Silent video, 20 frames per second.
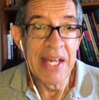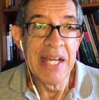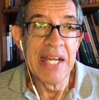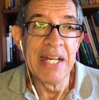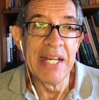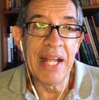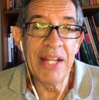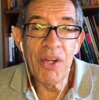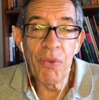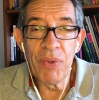
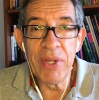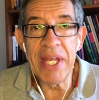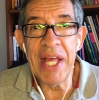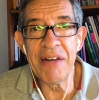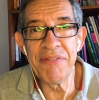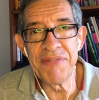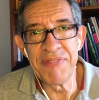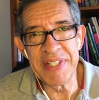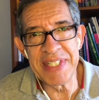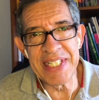Now that we have
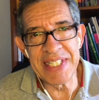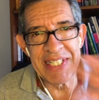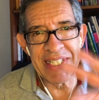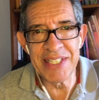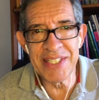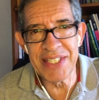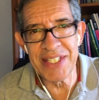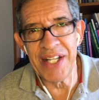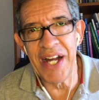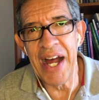
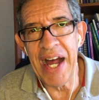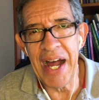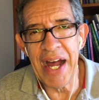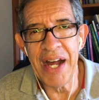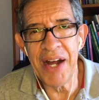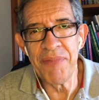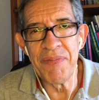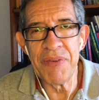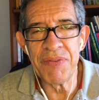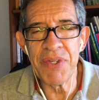visited
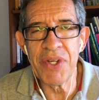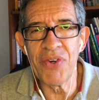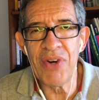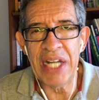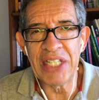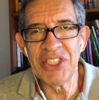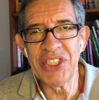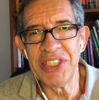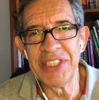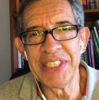
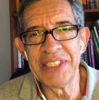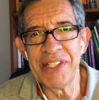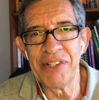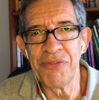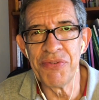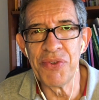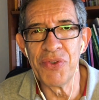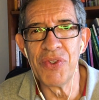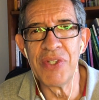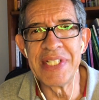Krashen
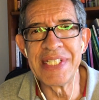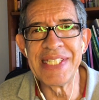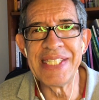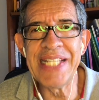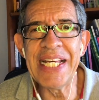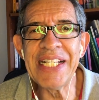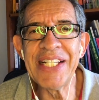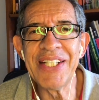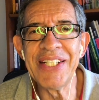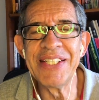for a
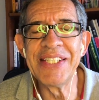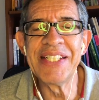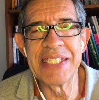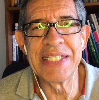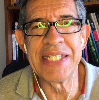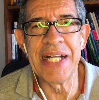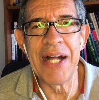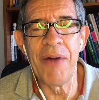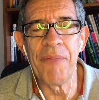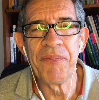second,
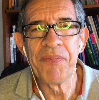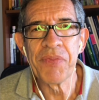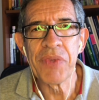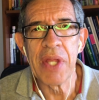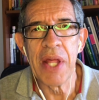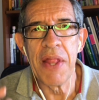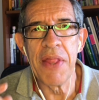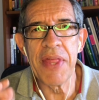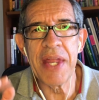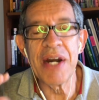
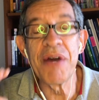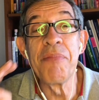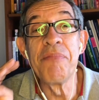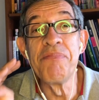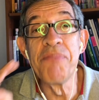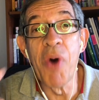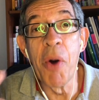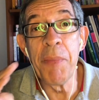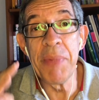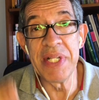there are
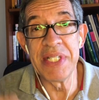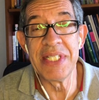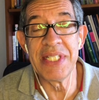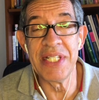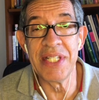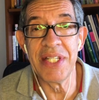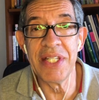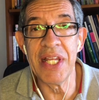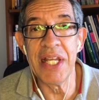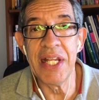moments
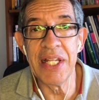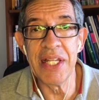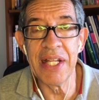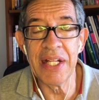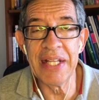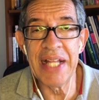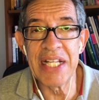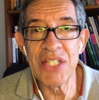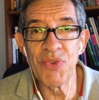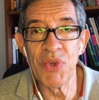in the
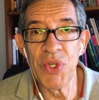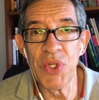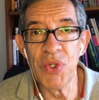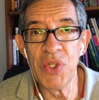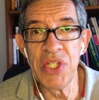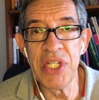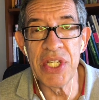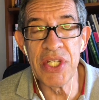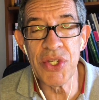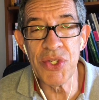class where you
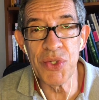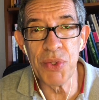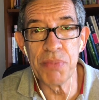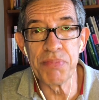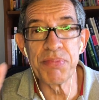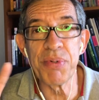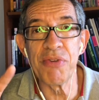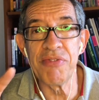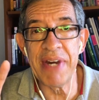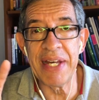need to
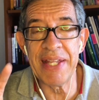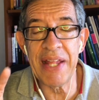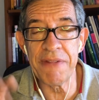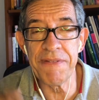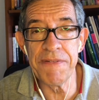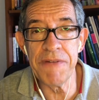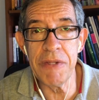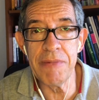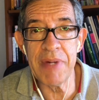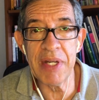provide that
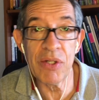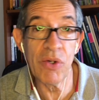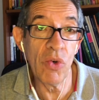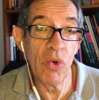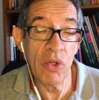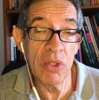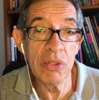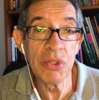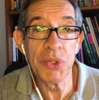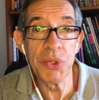feedback
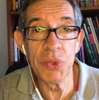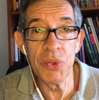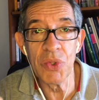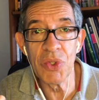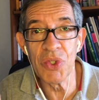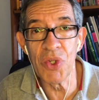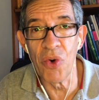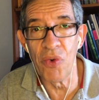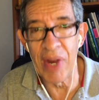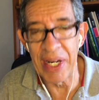or to
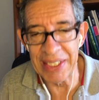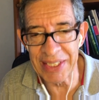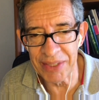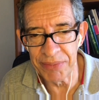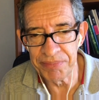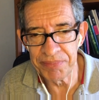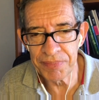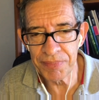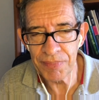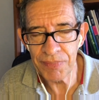correct.
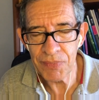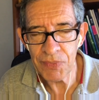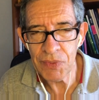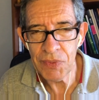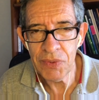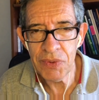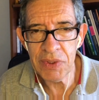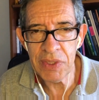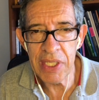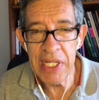
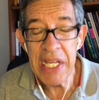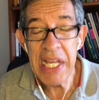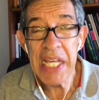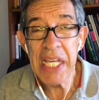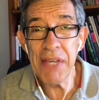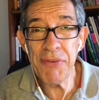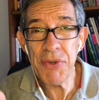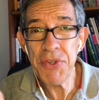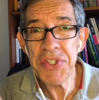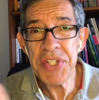
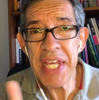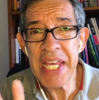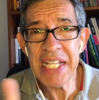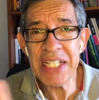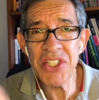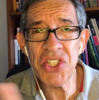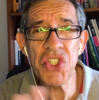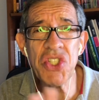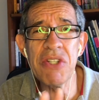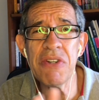If you take
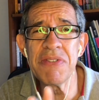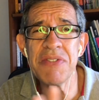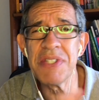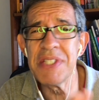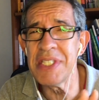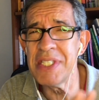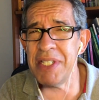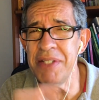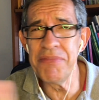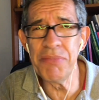just a
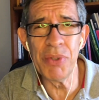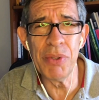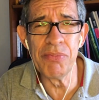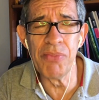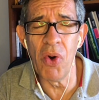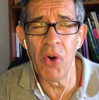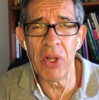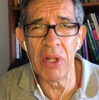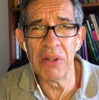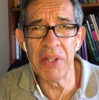simple
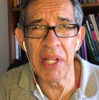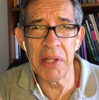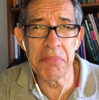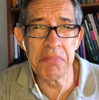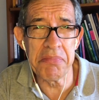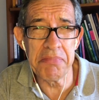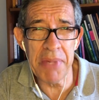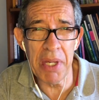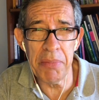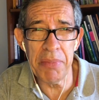model that
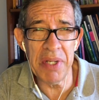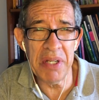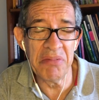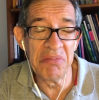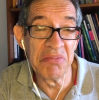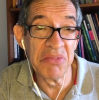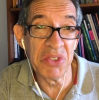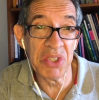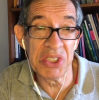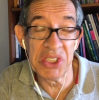may be
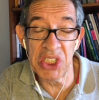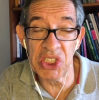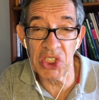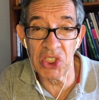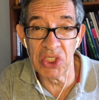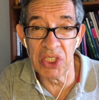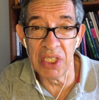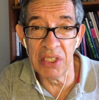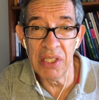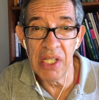
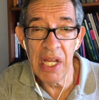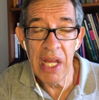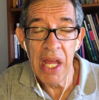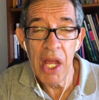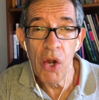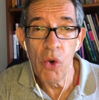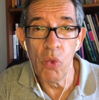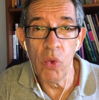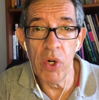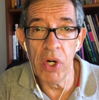traditional,
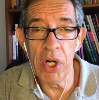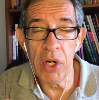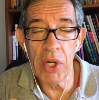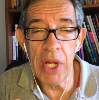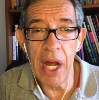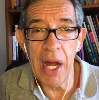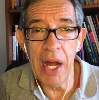where